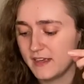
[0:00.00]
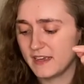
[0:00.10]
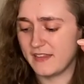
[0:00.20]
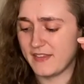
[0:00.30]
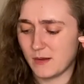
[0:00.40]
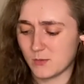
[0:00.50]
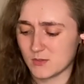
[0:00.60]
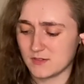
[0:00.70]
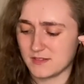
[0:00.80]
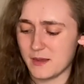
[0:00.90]
And they
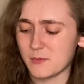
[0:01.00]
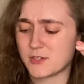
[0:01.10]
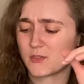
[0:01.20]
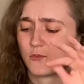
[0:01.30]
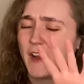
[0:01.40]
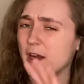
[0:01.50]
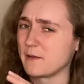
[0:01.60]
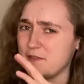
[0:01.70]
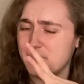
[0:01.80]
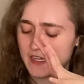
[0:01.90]
were just very
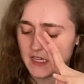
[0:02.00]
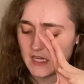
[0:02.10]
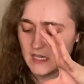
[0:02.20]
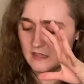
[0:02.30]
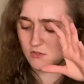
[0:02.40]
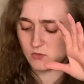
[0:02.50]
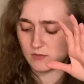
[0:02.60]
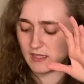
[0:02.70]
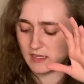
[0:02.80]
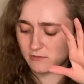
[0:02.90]
finicky. The
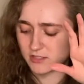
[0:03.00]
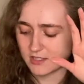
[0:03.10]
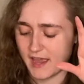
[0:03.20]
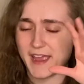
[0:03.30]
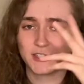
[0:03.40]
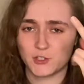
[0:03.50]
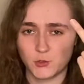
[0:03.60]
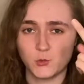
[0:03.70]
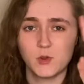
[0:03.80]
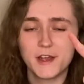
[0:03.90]
zucchini were just, I had
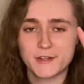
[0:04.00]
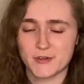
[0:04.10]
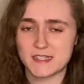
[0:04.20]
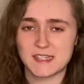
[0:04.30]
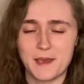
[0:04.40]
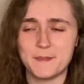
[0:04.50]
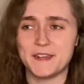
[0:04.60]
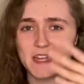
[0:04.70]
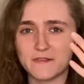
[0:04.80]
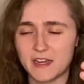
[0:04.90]
2 trays of them, and
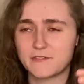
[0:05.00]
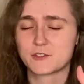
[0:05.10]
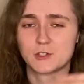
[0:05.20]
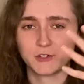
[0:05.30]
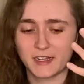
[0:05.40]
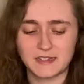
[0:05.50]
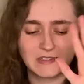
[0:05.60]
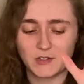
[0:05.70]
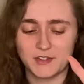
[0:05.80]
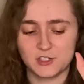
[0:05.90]
even after learning a
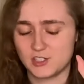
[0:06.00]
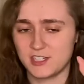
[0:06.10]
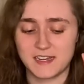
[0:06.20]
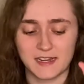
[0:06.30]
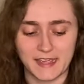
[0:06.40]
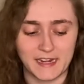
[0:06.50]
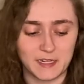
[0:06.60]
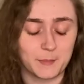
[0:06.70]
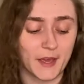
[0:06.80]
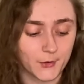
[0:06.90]
little, they just did not get any
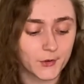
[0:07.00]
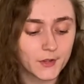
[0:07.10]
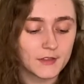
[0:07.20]
better.